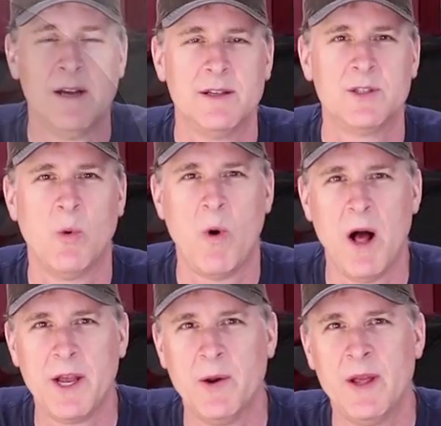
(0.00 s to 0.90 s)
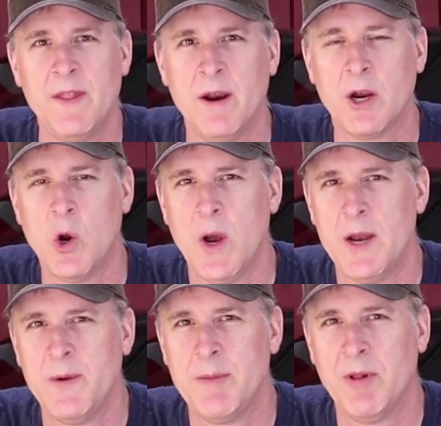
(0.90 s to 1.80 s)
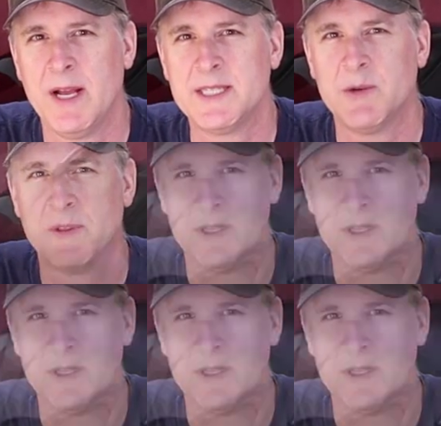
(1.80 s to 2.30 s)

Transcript: So while you're in there, go ahead and replace it with